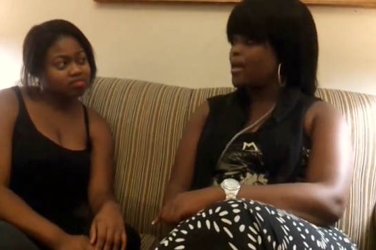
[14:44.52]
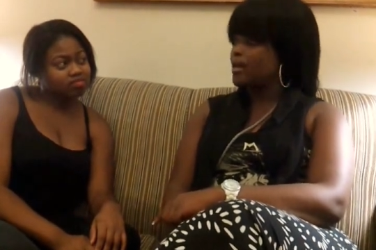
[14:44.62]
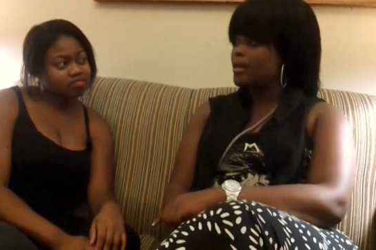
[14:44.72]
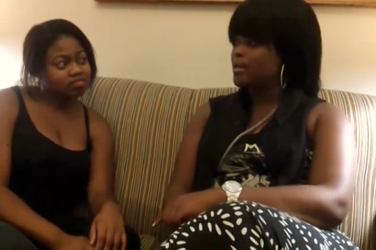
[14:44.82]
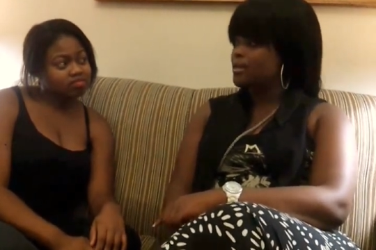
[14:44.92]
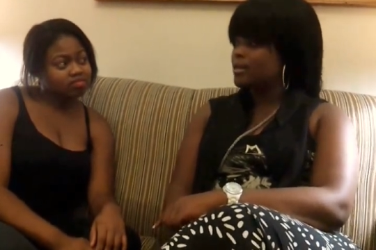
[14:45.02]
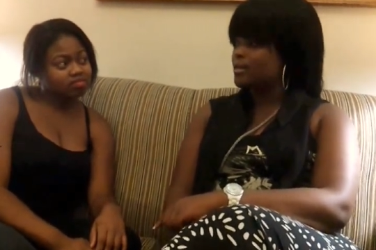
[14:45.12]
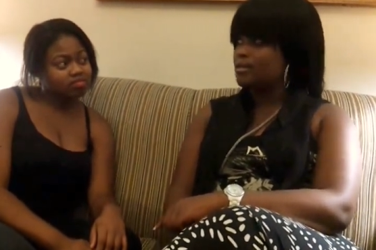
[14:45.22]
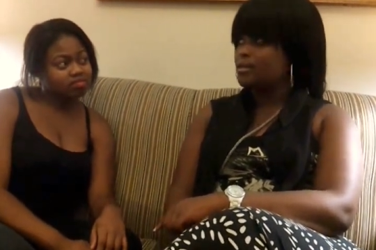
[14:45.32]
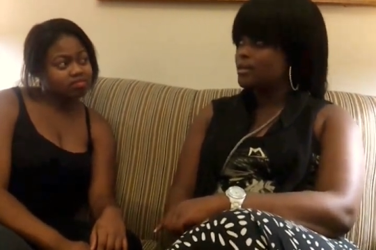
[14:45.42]

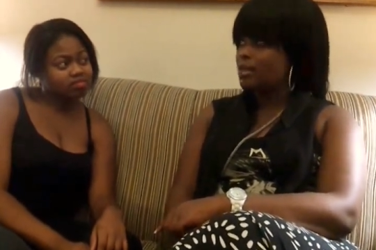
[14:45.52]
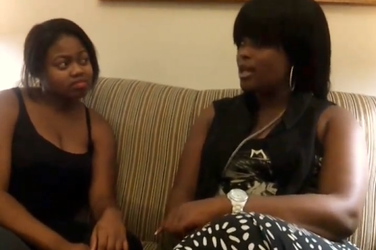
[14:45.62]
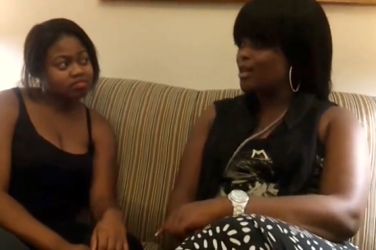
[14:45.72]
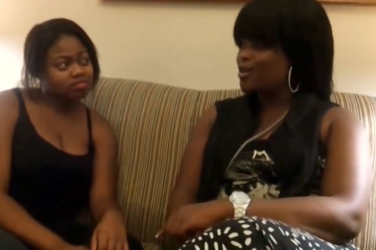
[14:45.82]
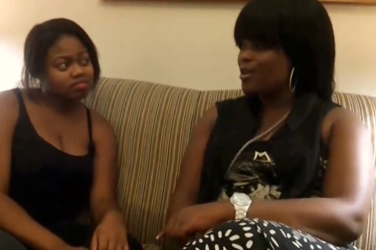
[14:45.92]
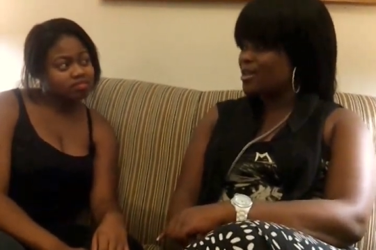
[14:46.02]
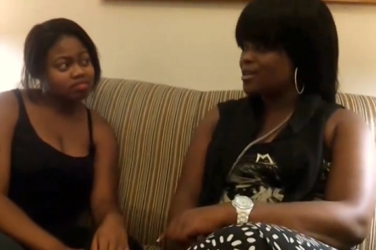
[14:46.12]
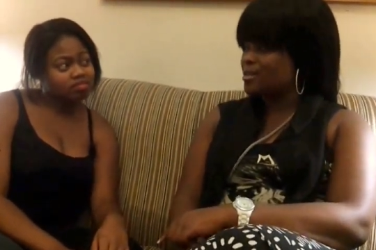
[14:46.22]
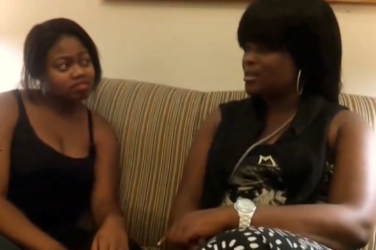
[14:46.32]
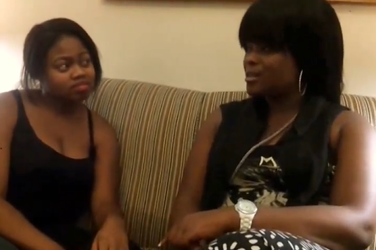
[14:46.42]
Speaker 1: Mm-hmm. Ignorance.
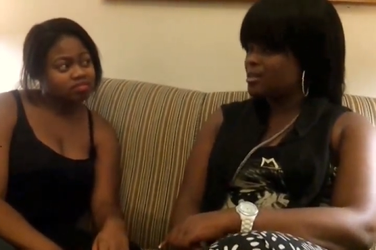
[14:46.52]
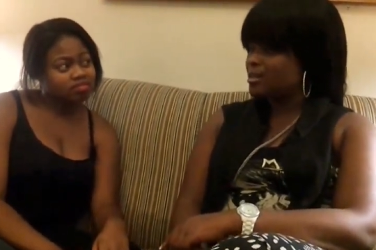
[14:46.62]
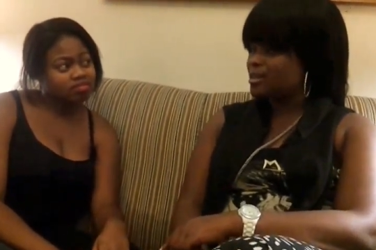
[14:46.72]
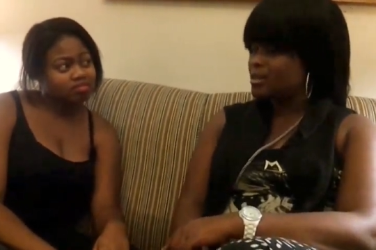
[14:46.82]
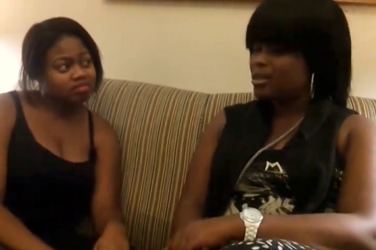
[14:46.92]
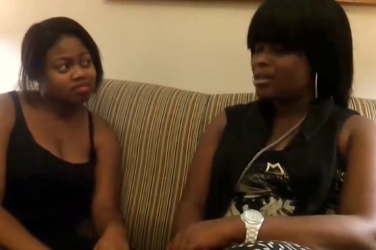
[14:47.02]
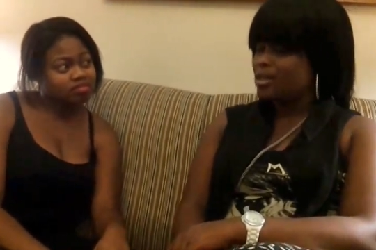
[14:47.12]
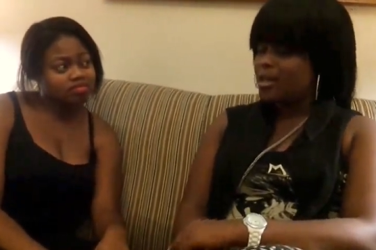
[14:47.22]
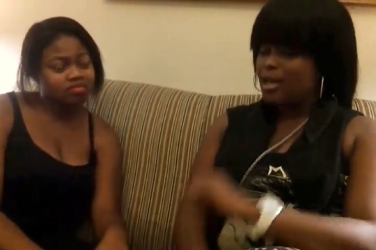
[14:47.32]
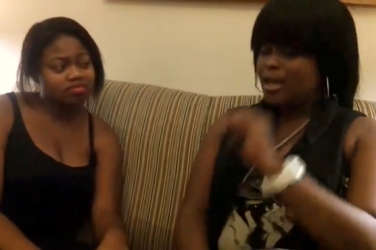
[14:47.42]
Mm.
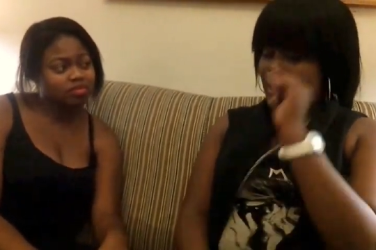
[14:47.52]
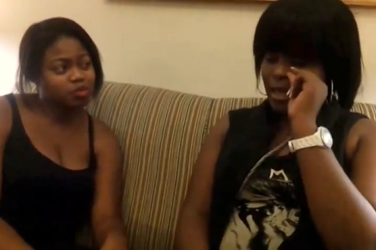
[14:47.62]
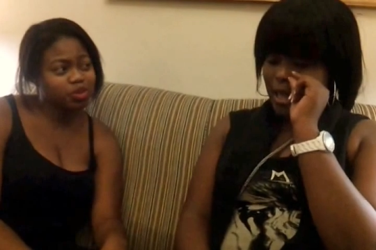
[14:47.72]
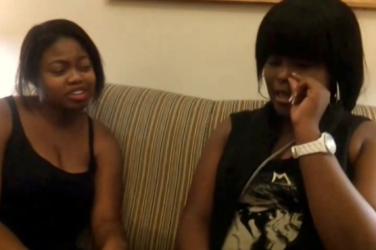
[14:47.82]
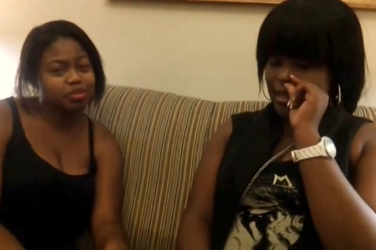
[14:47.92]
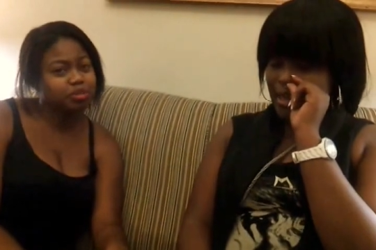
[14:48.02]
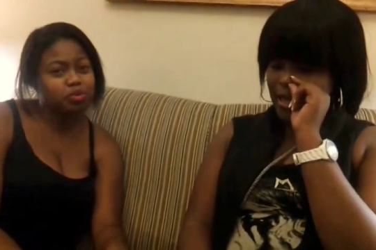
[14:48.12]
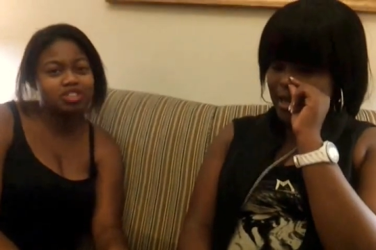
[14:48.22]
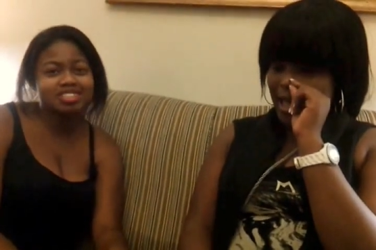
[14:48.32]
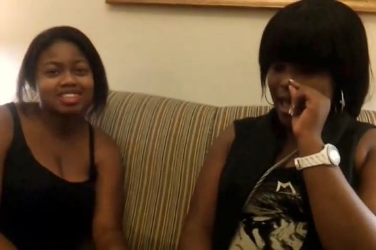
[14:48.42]
What and could the be lady worse
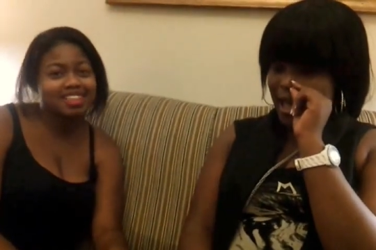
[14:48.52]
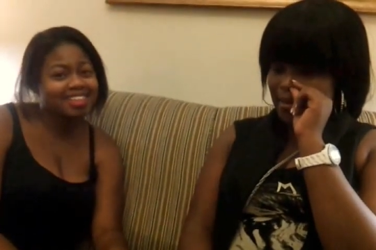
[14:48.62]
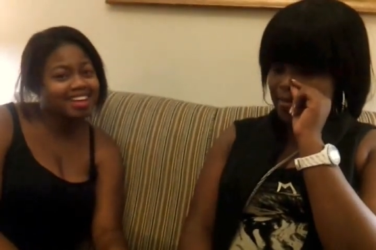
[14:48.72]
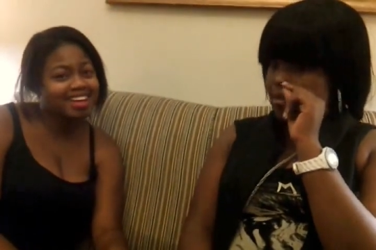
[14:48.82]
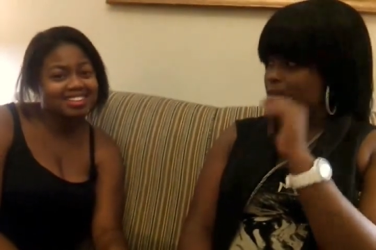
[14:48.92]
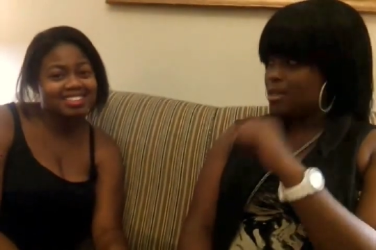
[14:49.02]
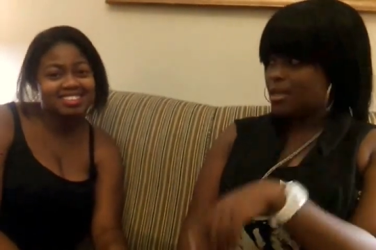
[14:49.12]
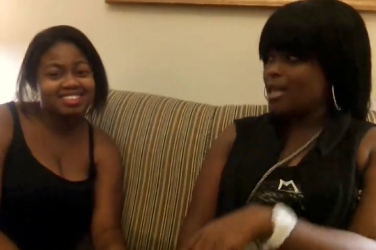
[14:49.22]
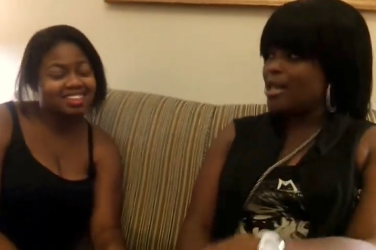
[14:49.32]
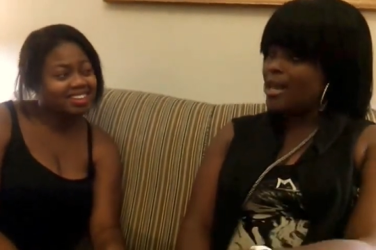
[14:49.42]
comes, the lady
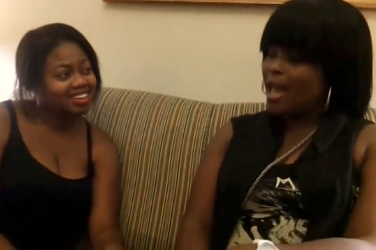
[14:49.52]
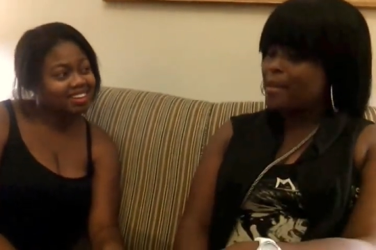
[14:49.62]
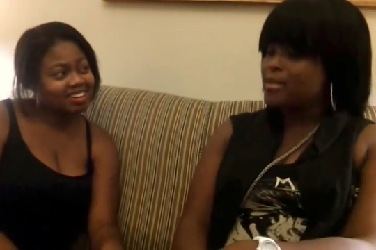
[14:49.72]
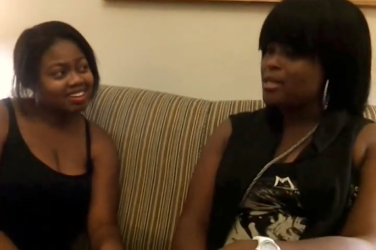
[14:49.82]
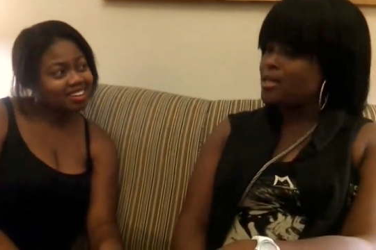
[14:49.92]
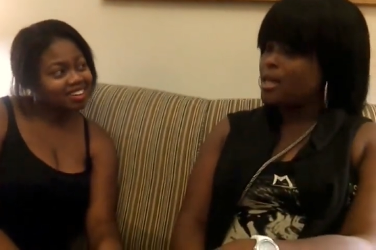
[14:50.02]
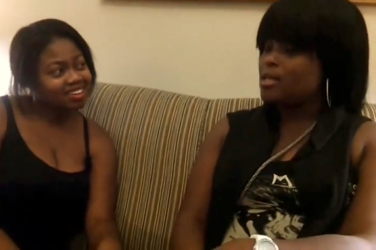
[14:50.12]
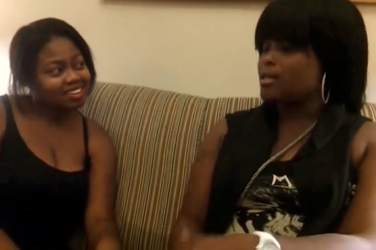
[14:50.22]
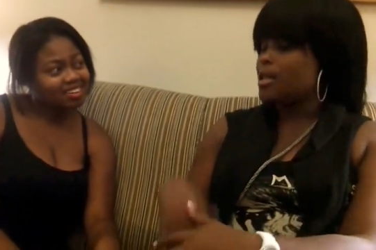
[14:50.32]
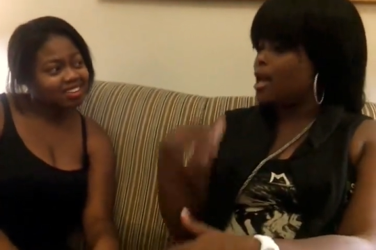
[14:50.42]
comes and says,
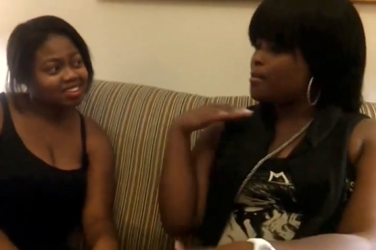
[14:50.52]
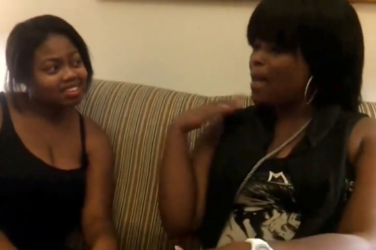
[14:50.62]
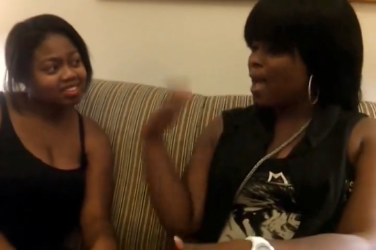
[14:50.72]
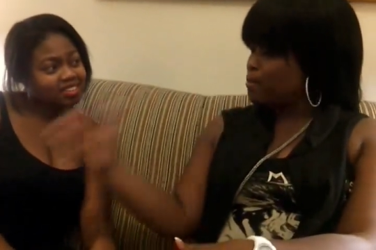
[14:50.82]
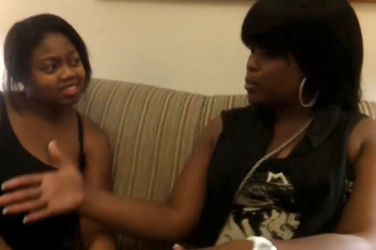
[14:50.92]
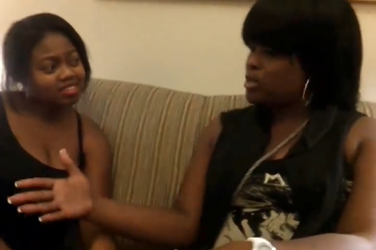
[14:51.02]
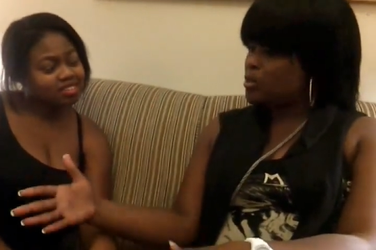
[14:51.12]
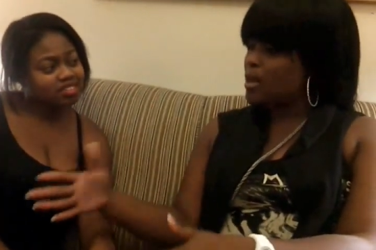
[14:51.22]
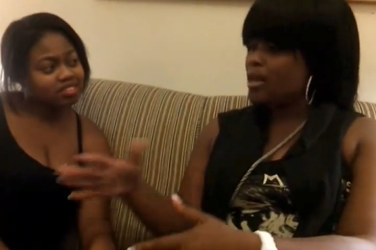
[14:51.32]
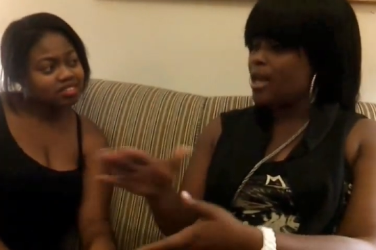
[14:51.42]
"Am um, I
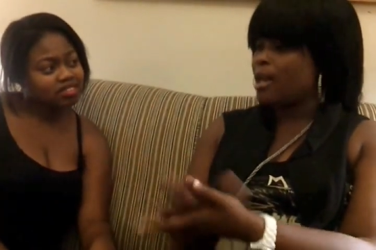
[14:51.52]
Buduana?